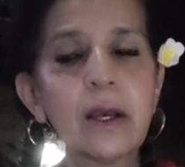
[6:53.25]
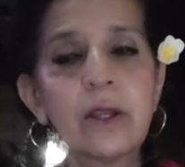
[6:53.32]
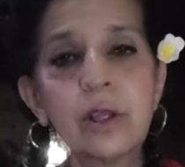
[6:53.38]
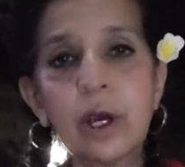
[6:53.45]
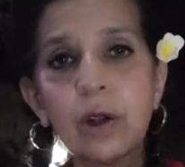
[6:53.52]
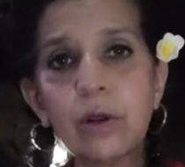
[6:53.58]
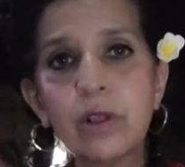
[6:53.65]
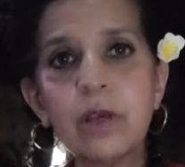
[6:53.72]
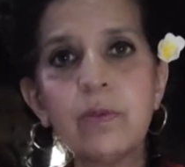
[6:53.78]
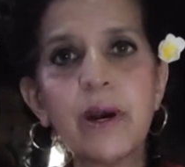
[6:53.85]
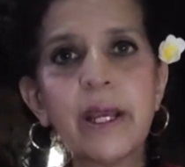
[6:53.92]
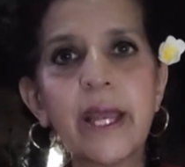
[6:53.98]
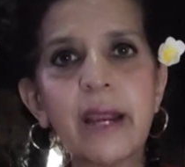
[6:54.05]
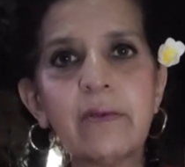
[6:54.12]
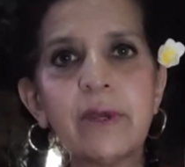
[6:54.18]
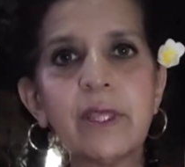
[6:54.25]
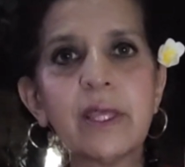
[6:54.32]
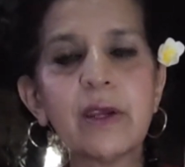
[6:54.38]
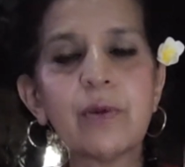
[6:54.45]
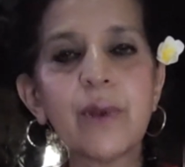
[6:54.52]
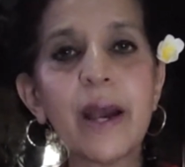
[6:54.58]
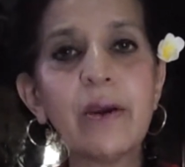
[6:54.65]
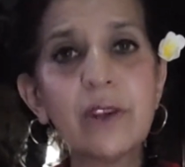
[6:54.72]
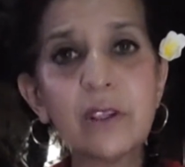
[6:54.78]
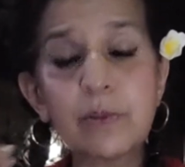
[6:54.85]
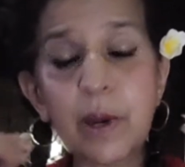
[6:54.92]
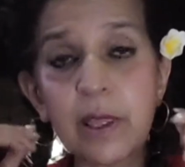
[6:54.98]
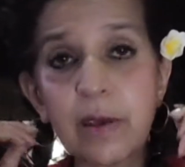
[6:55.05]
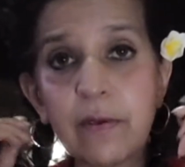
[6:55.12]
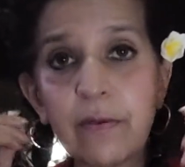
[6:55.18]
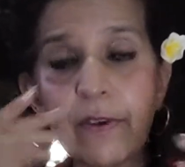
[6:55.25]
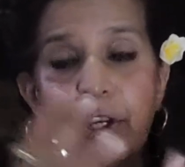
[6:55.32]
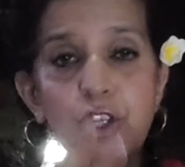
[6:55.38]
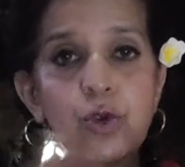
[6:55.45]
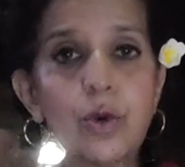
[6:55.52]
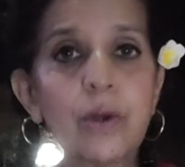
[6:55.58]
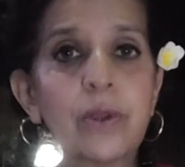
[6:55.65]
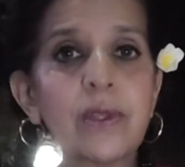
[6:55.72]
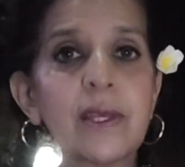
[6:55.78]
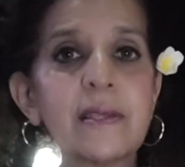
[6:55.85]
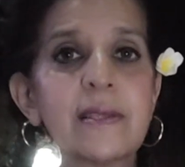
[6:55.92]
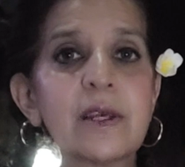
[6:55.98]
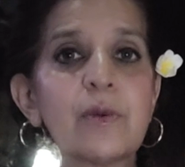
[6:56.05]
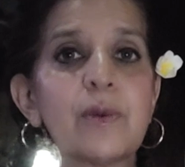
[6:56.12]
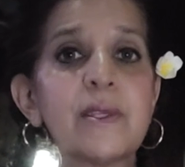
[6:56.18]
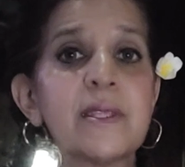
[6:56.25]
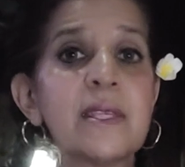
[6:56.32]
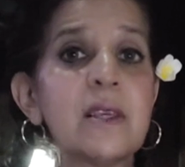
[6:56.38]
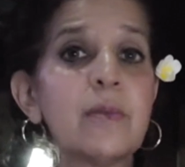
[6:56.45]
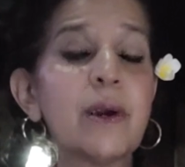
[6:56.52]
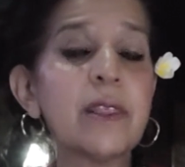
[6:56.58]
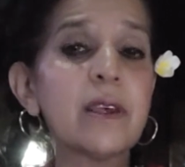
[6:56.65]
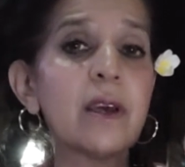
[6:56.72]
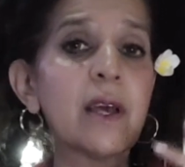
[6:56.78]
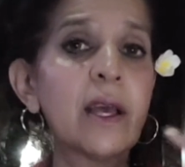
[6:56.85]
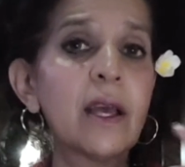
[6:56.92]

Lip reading: not only by everything around us, by the visual things that we see, by the